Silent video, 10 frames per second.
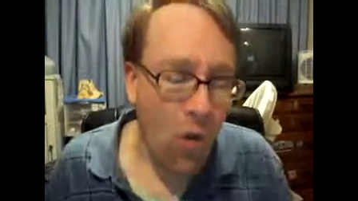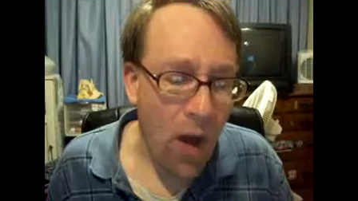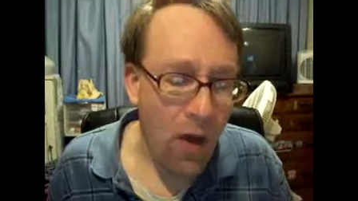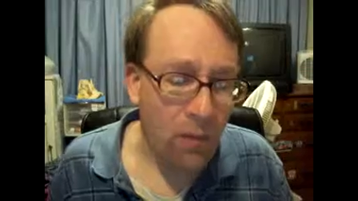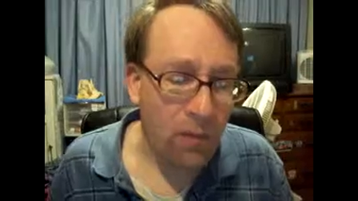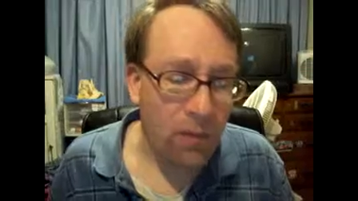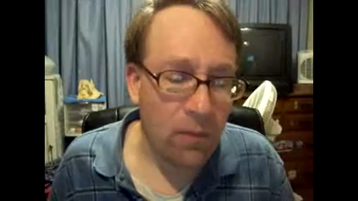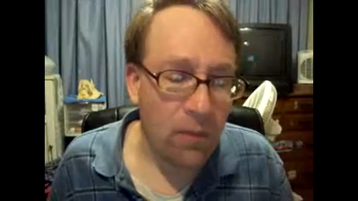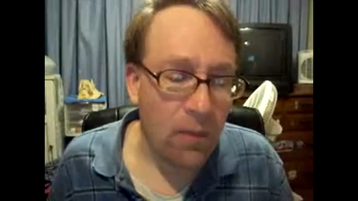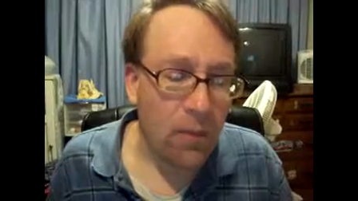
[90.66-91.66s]
Well,
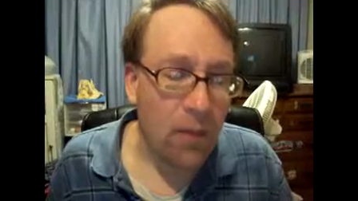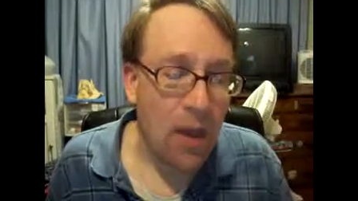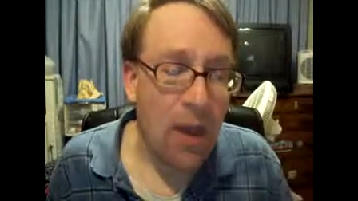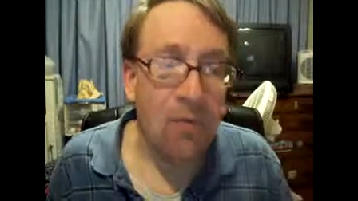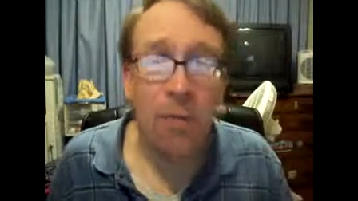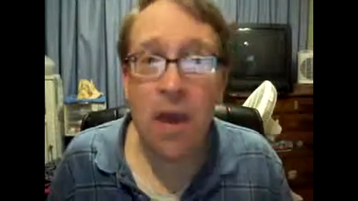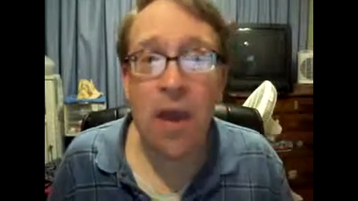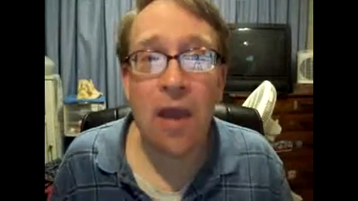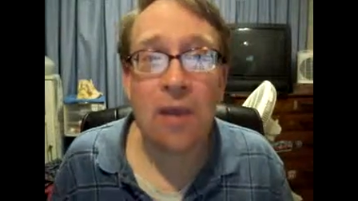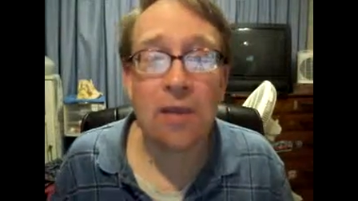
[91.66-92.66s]
it
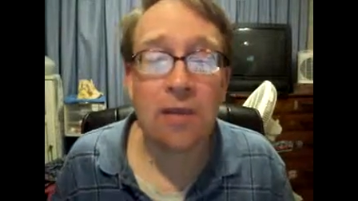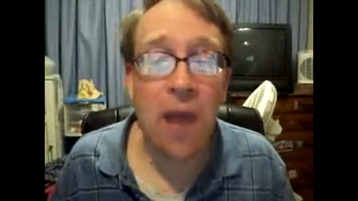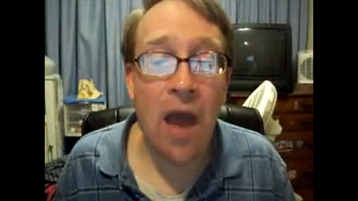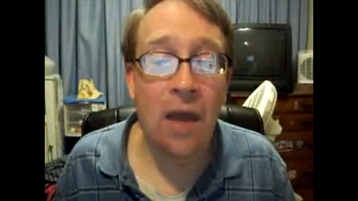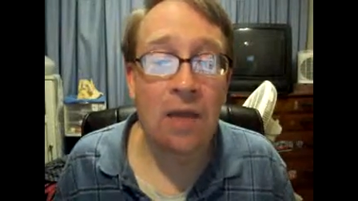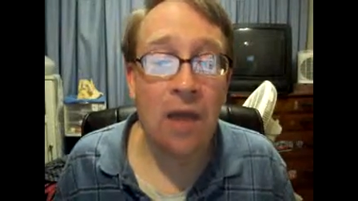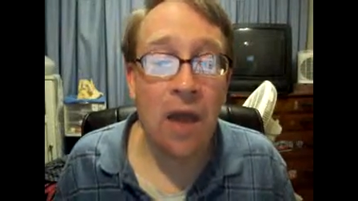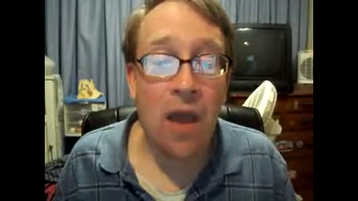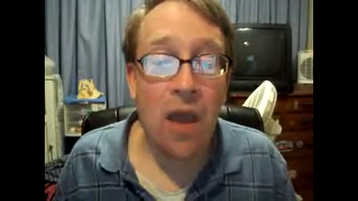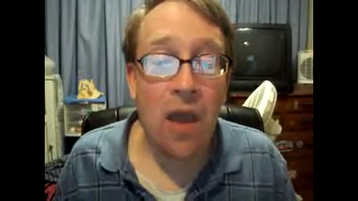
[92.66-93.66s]
means that
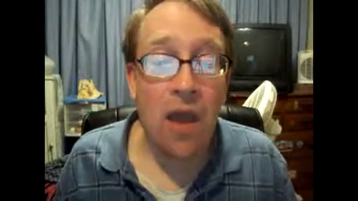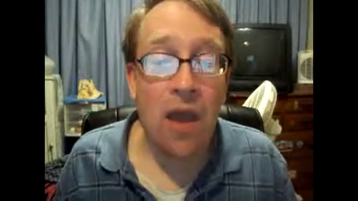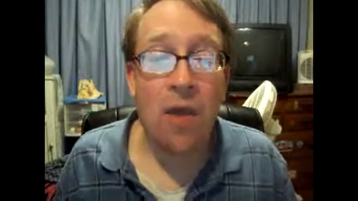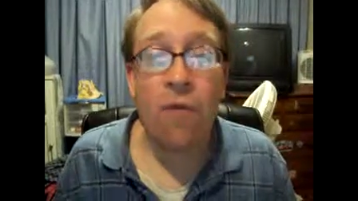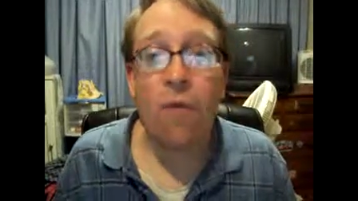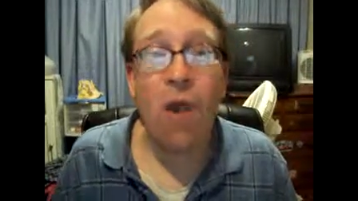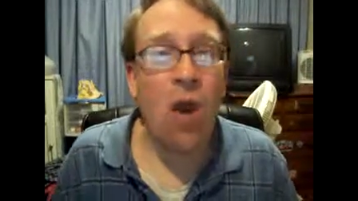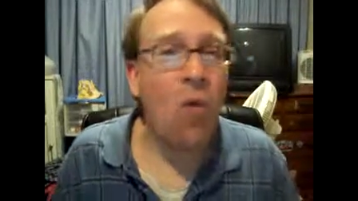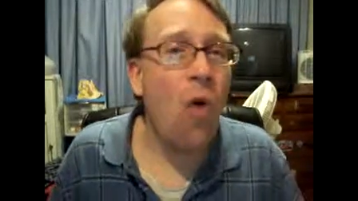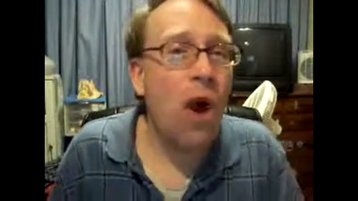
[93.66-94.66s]
if a
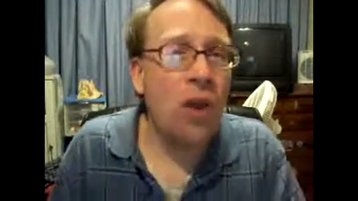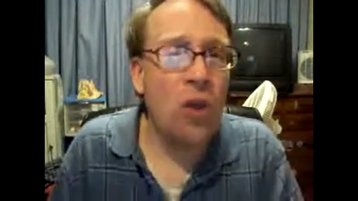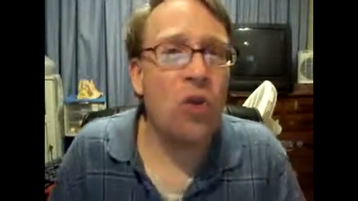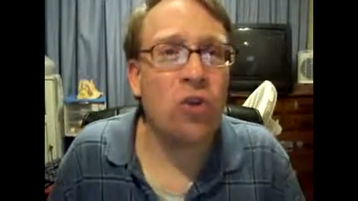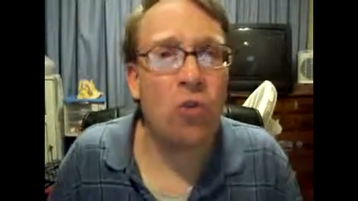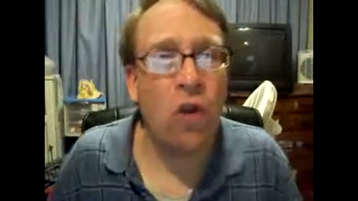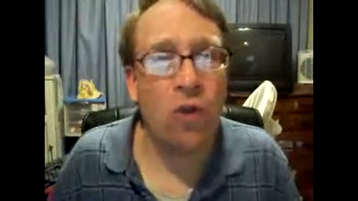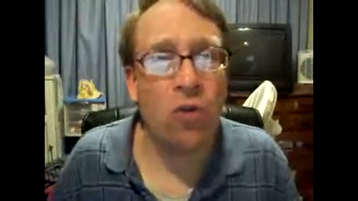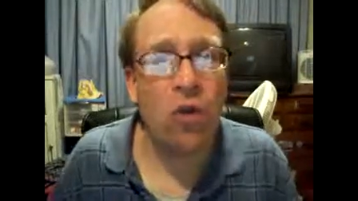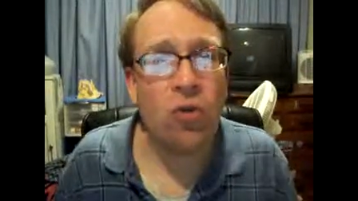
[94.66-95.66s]
marijuana user
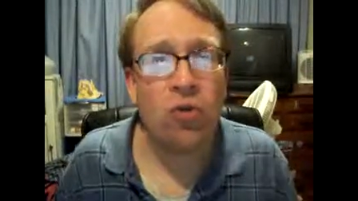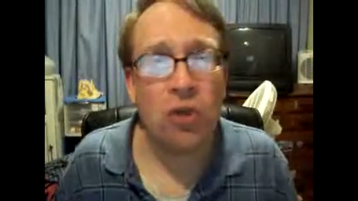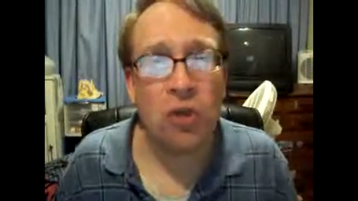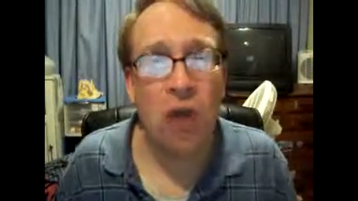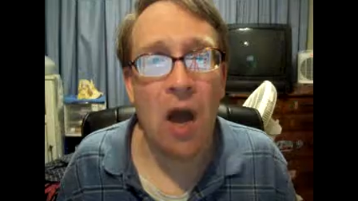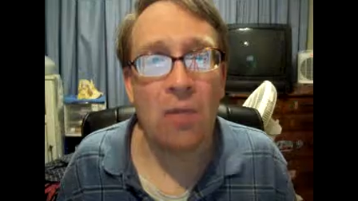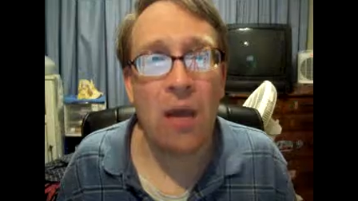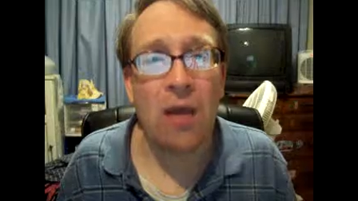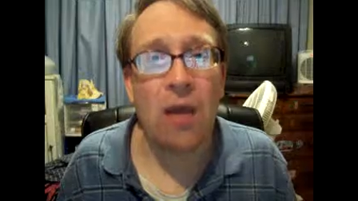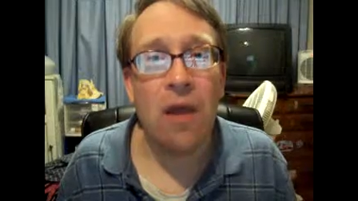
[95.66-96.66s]
went grocery
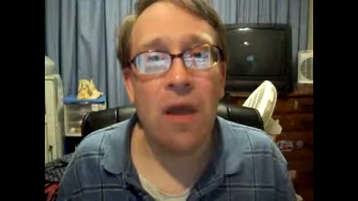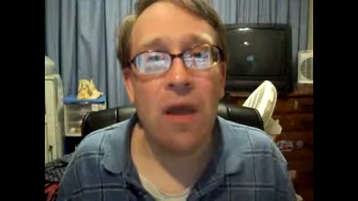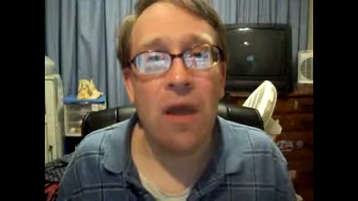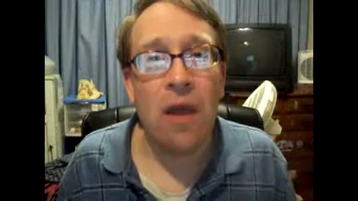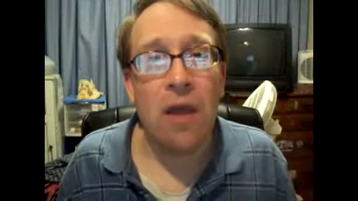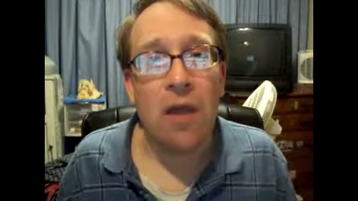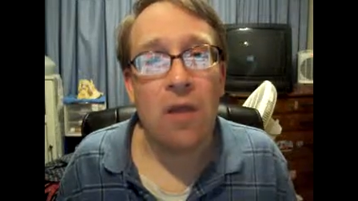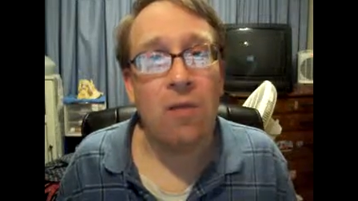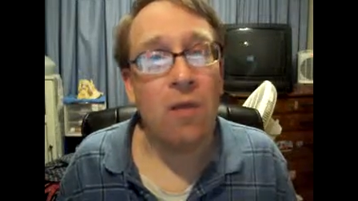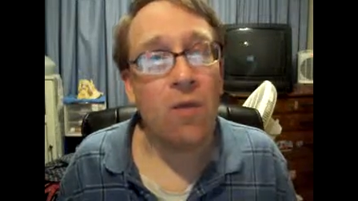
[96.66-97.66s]
shopping,
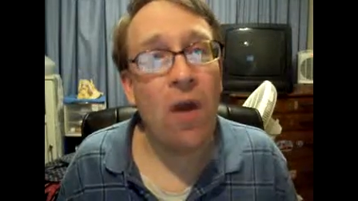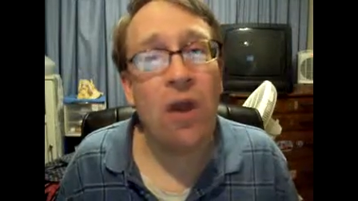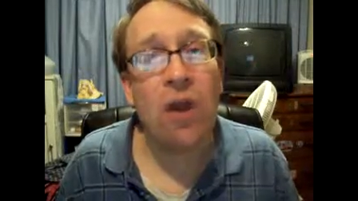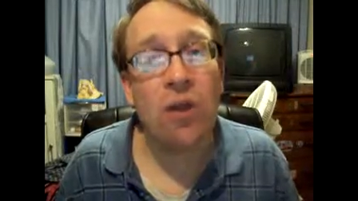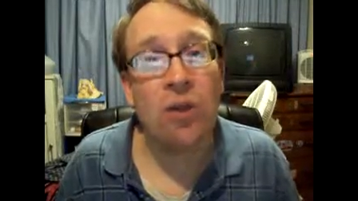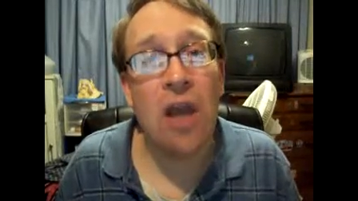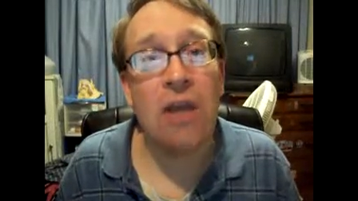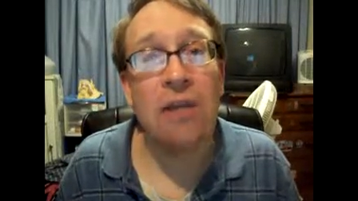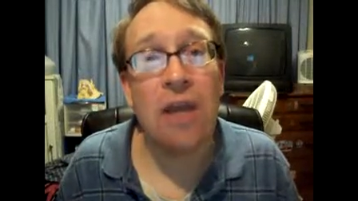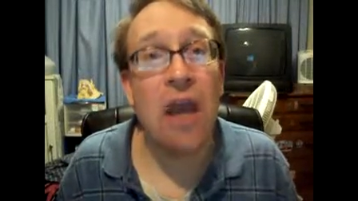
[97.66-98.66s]
there'd be a very good
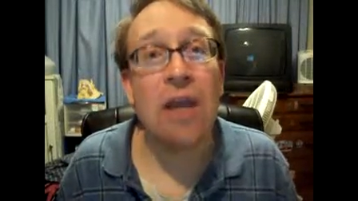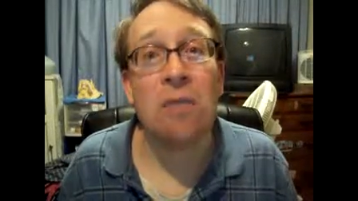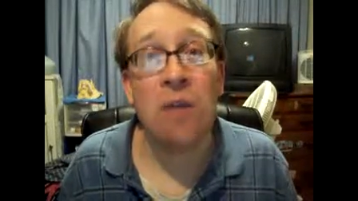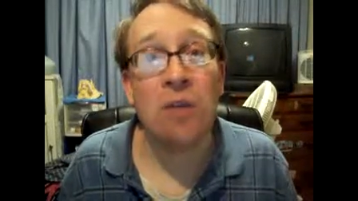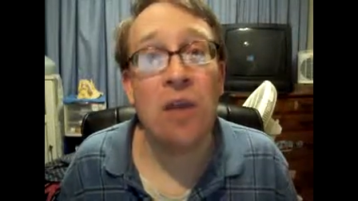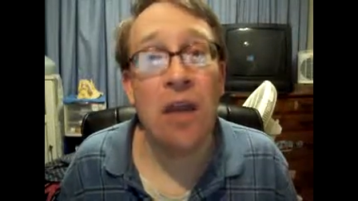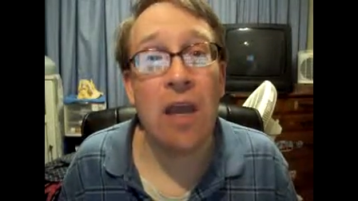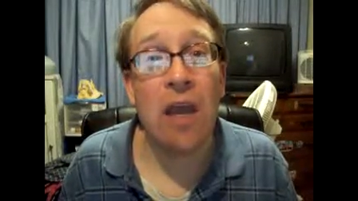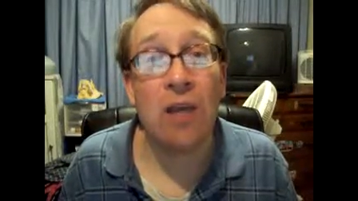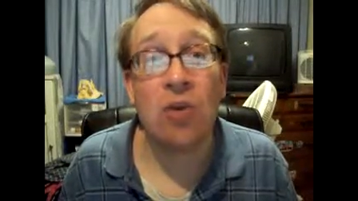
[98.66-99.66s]
chance he'd have to be
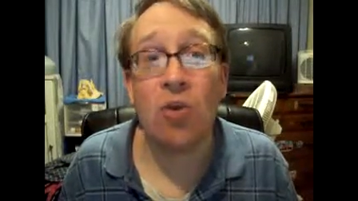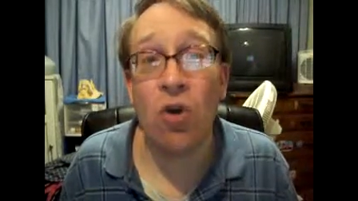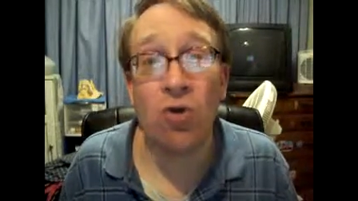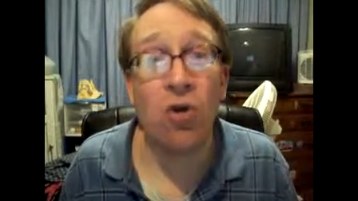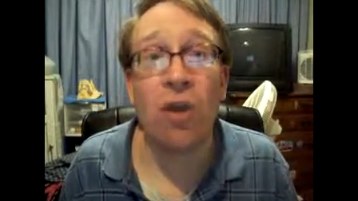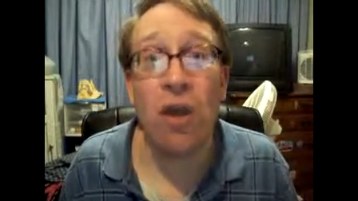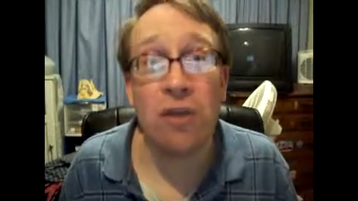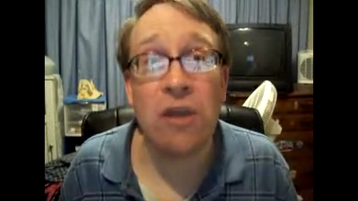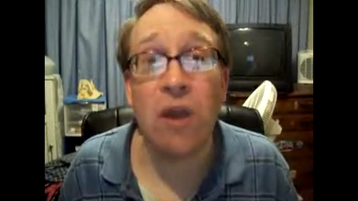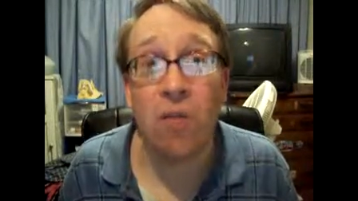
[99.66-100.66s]
checking his grocery
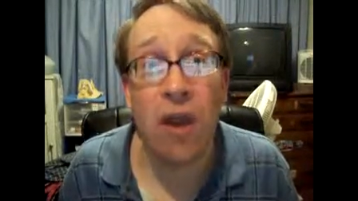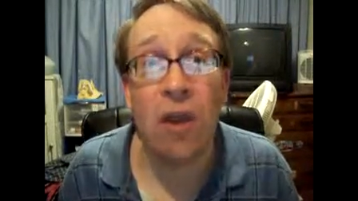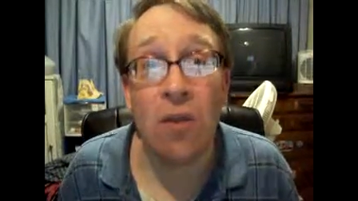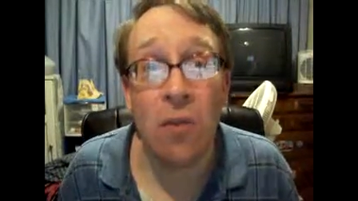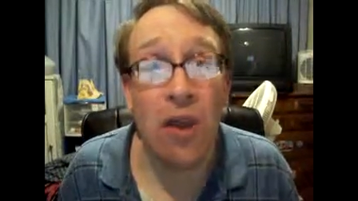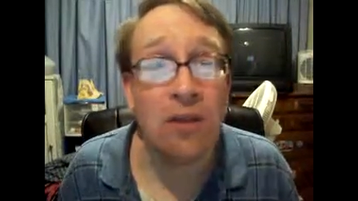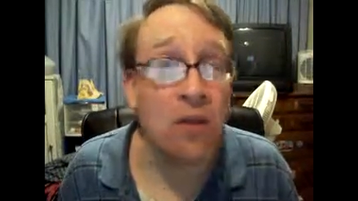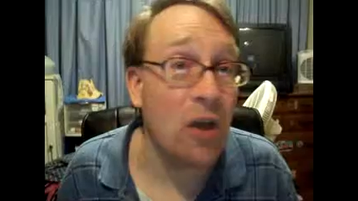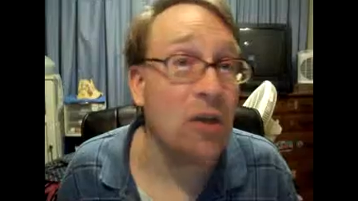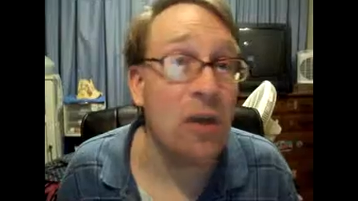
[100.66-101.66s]
list on a regular
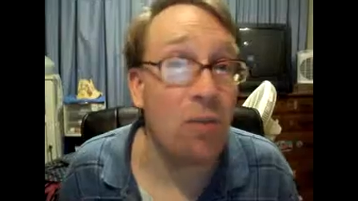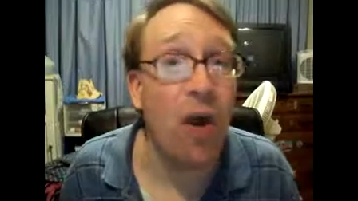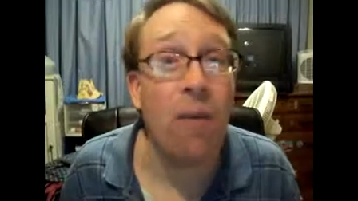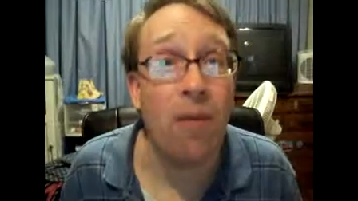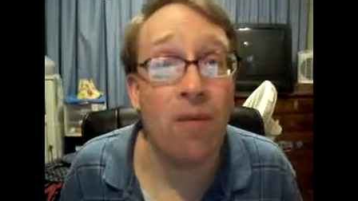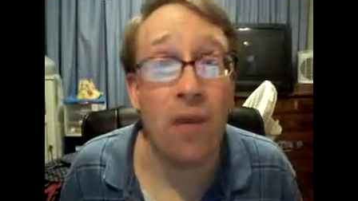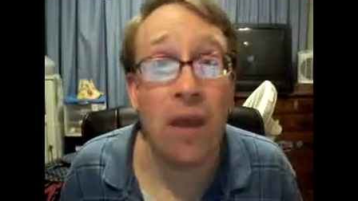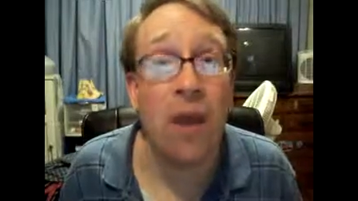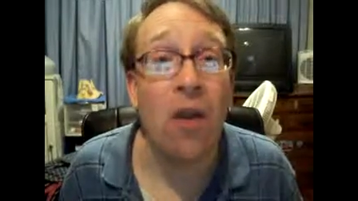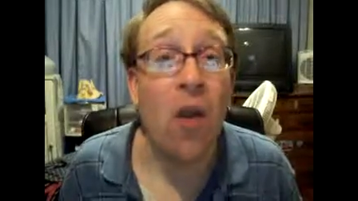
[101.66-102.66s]
basis because he'd probably
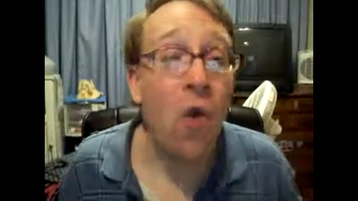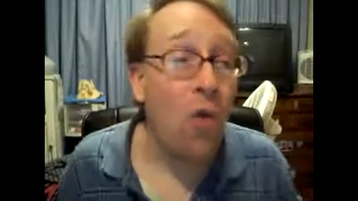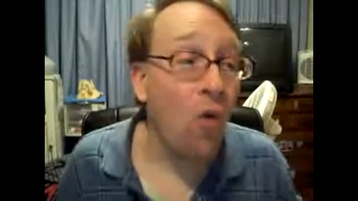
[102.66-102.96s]
forget